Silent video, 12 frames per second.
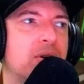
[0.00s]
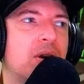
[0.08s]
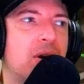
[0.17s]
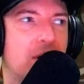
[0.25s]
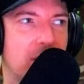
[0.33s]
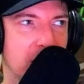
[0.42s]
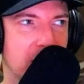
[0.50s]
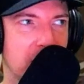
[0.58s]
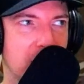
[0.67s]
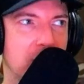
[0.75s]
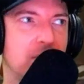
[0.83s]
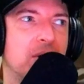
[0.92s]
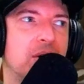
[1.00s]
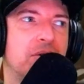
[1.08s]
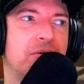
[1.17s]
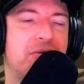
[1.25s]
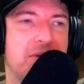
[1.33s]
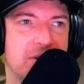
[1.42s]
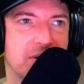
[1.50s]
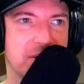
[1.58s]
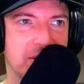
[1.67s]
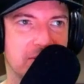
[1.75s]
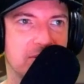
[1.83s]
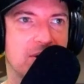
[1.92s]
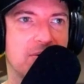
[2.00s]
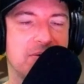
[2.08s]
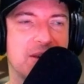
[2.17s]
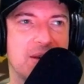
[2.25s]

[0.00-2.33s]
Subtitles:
cargo variant of the